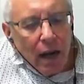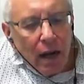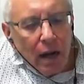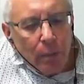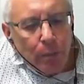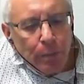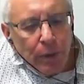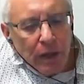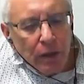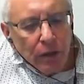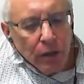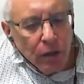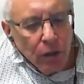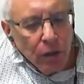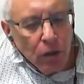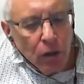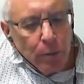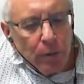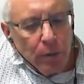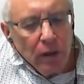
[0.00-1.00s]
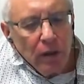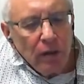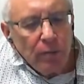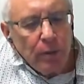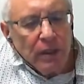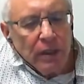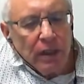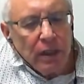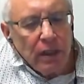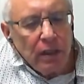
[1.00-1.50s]
Peter Huber in
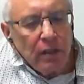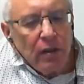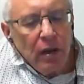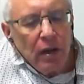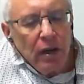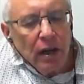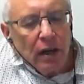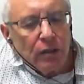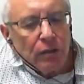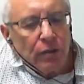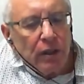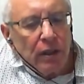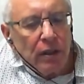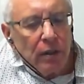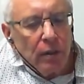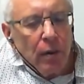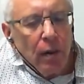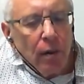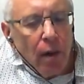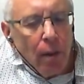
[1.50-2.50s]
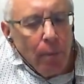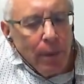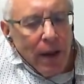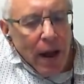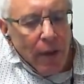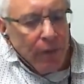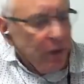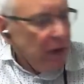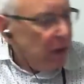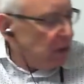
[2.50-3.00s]
particular has written
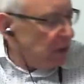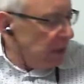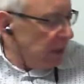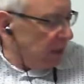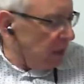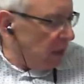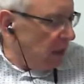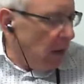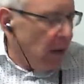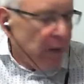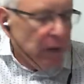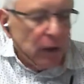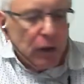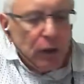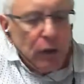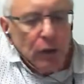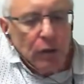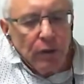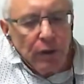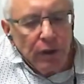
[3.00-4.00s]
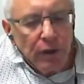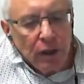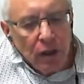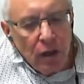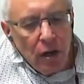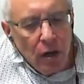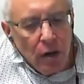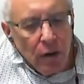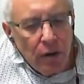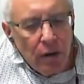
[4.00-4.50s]
about this in The Cure and the
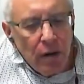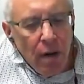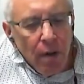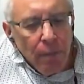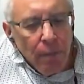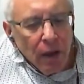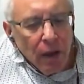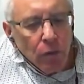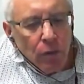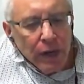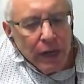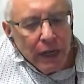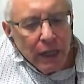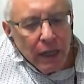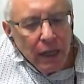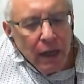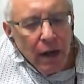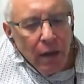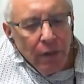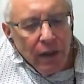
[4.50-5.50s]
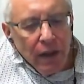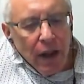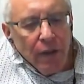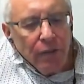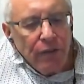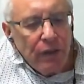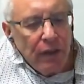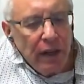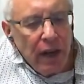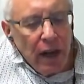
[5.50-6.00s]
Code, that really the
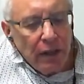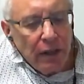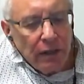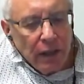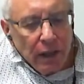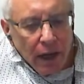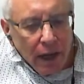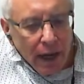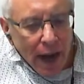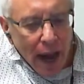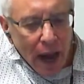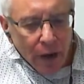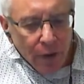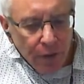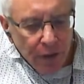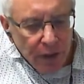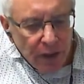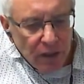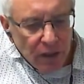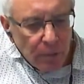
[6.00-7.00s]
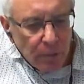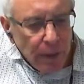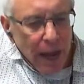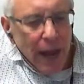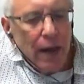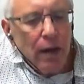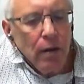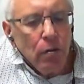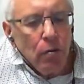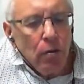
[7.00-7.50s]
FDA is an anachronism
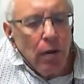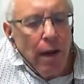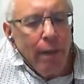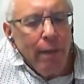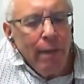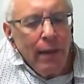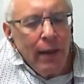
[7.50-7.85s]
anyway.